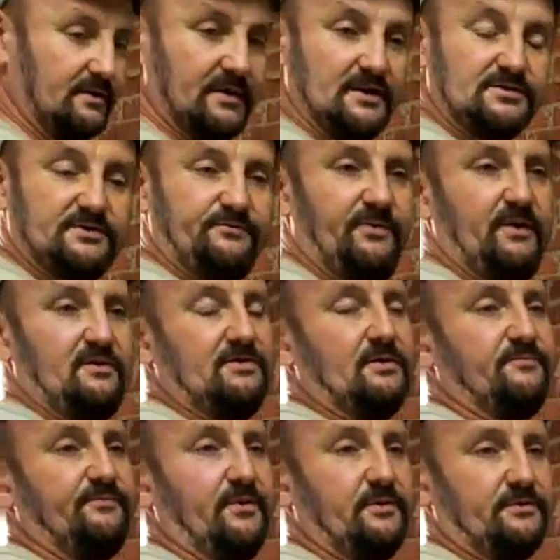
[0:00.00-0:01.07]
it is to
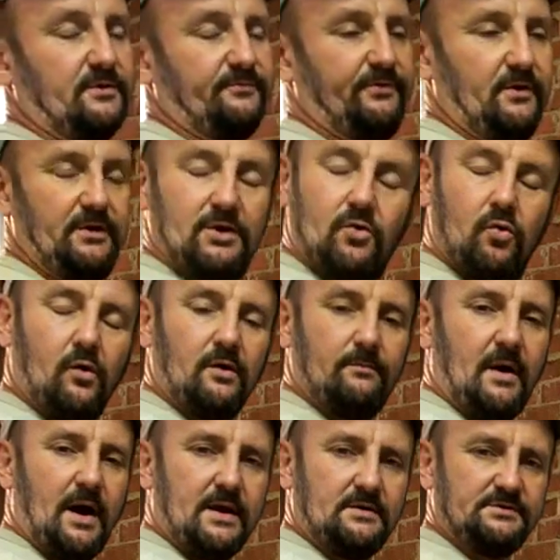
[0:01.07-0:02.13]
fill your quart
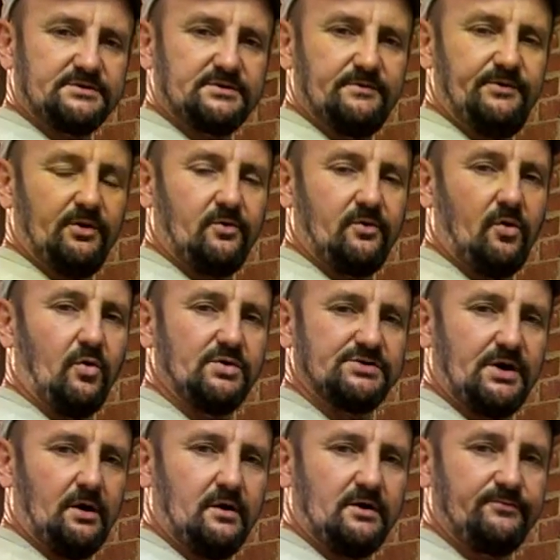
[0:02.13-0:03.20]
bottles, your quart
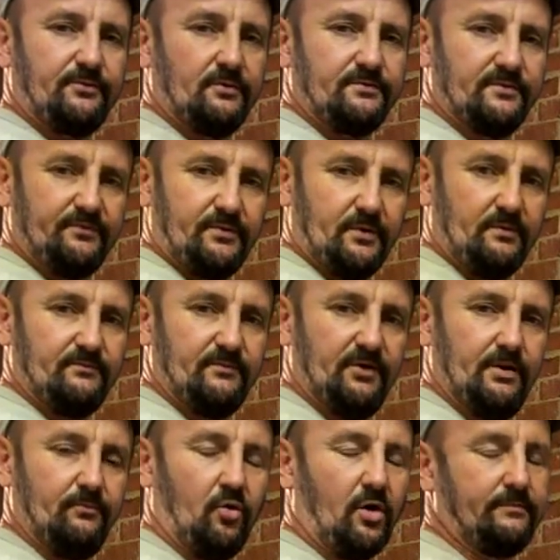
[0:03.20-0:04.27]
jars for your
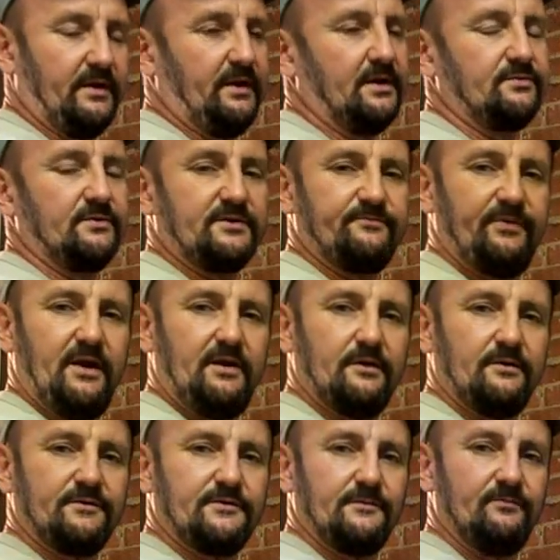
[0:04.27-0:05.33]
Boardman entrance
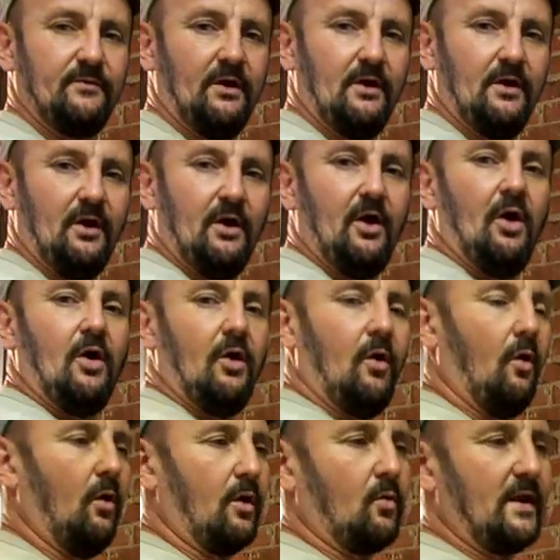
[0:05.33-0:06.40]
feeders.
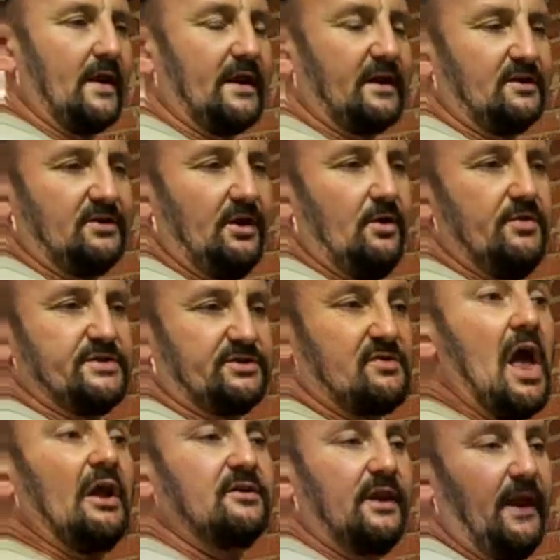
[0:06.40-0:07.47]
Or what I can do is
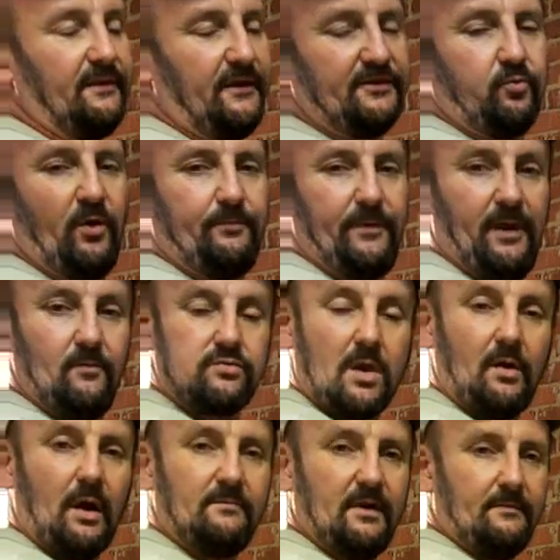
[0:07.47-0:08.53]
take this with me
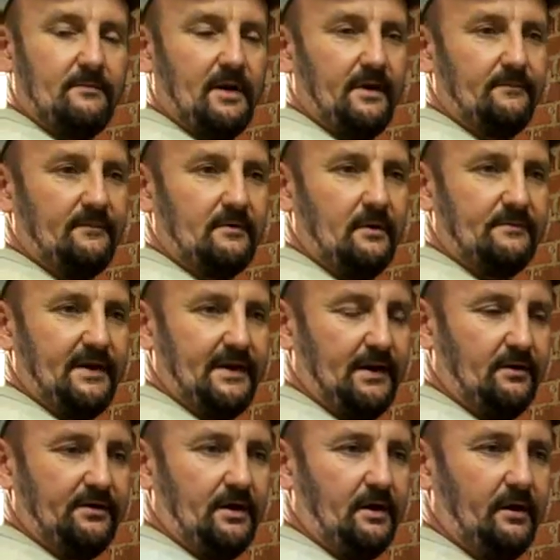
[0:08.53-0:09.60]
on my
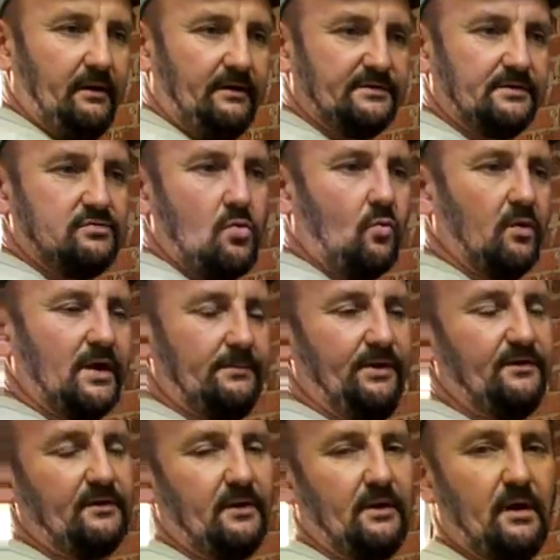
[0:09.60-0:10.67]
out yards when I'm
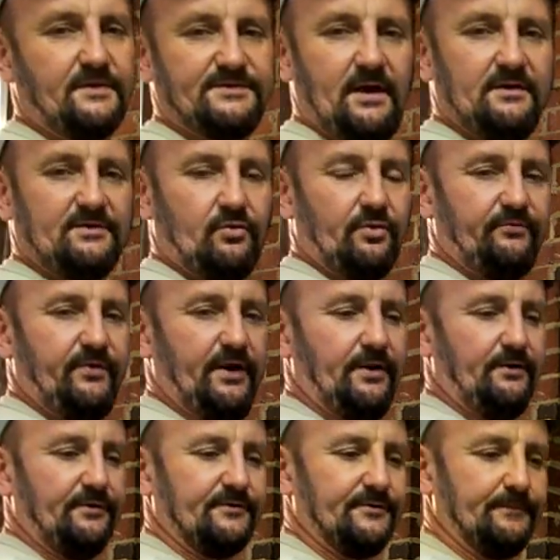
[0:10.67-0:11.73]
using large outdoor
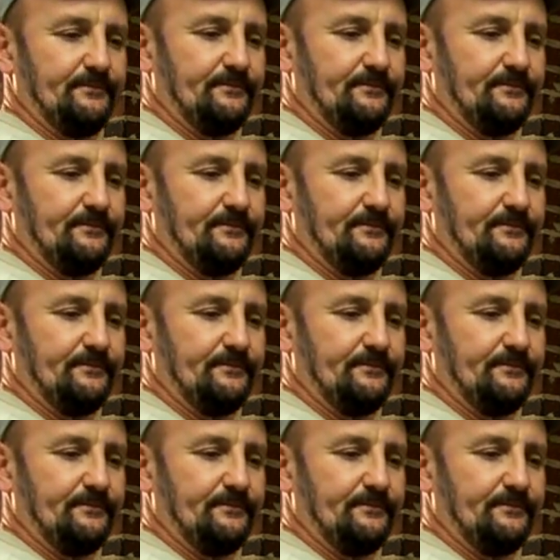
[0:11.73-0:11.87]
feeders.